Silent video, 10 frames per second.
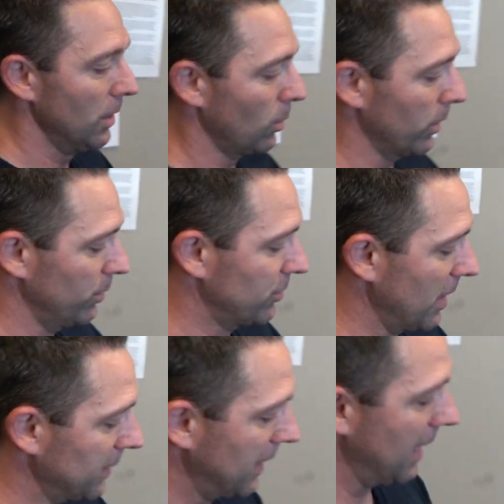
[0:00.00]
We're going to
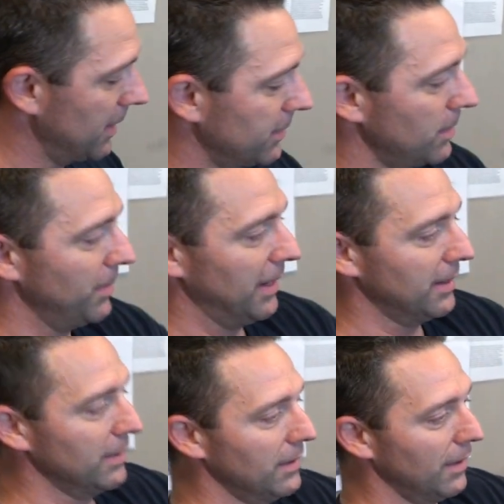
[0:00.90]
instruct the candidate to
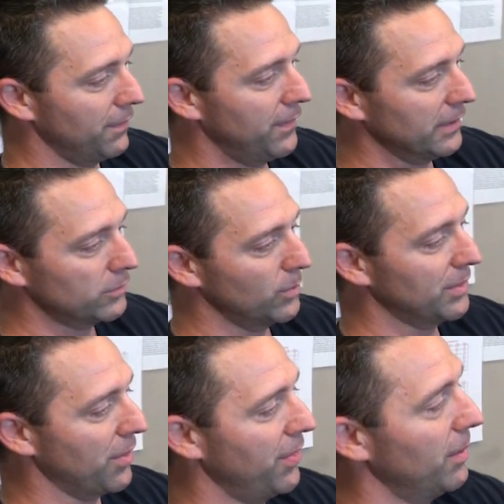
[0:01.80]
make a fist
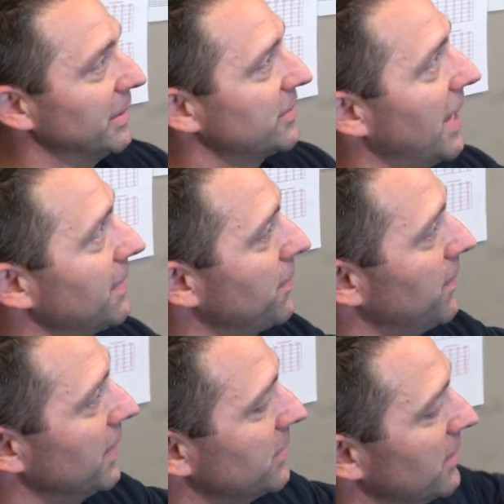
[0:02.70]
with the thumb inside the
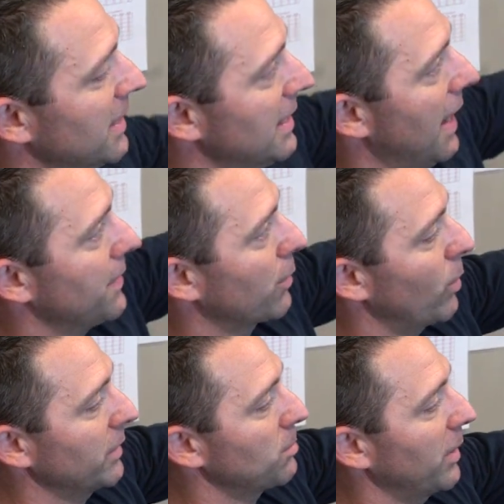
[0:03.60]
fist, and they're
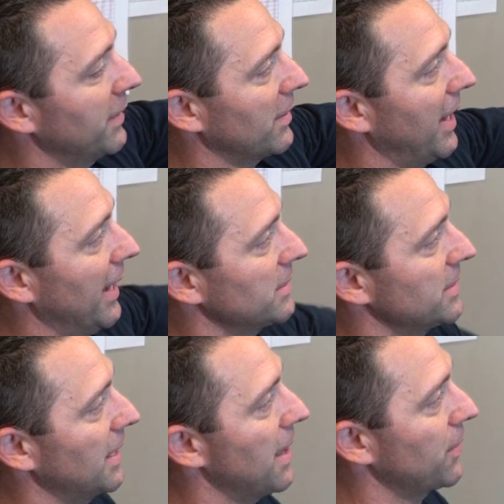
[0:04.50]
going to bring their hands
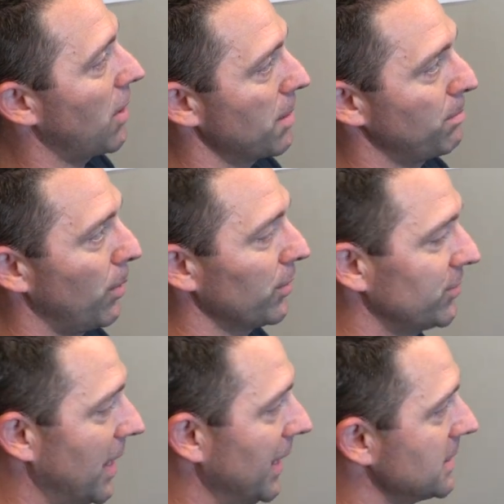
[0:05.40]
together on both
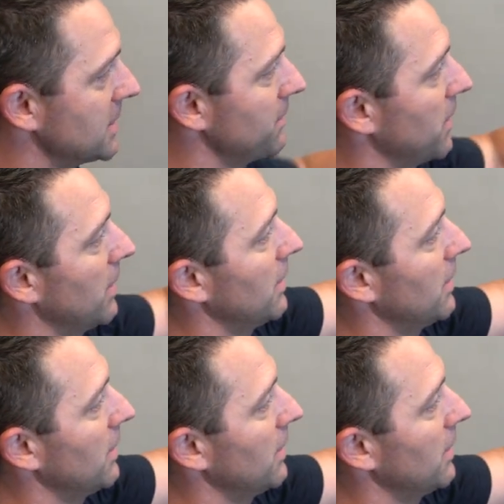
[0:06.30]
sides.